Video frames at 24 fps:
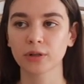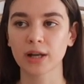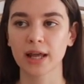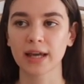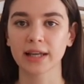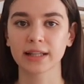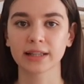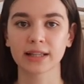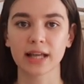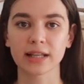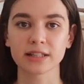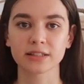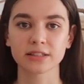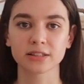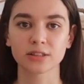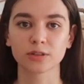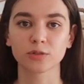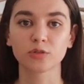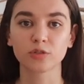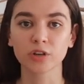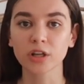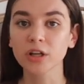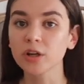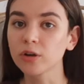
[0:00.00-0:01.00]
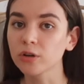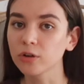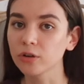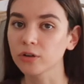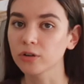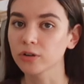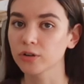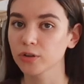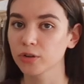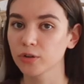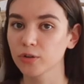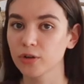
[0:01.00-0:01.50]
Like, that's the
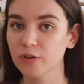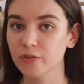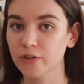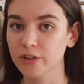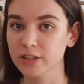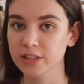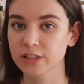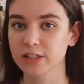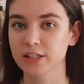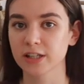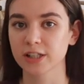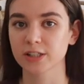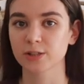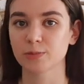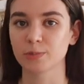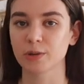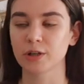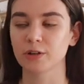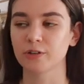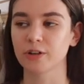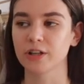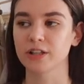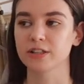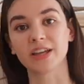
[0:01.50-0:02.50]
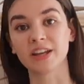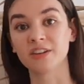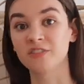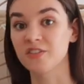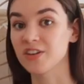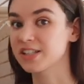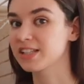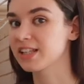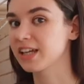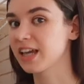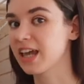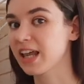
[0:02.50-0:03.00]
real university experience.
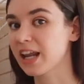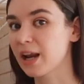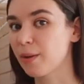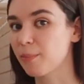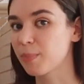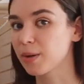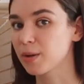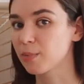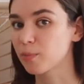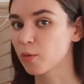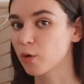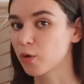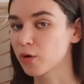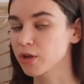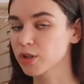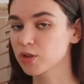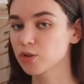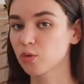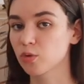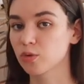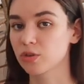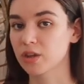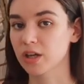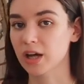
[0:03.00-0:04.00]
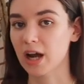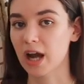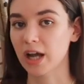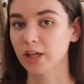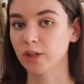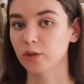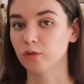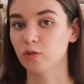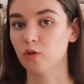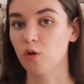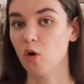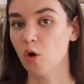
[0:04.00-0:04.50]
Investigate a bit more into the
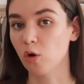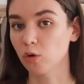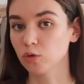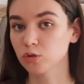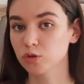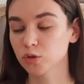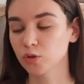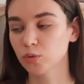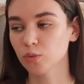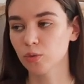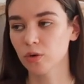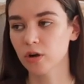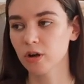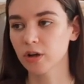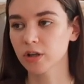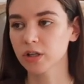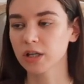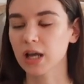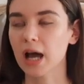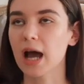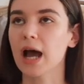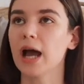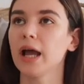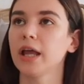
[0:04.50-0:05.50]
kind of host you want.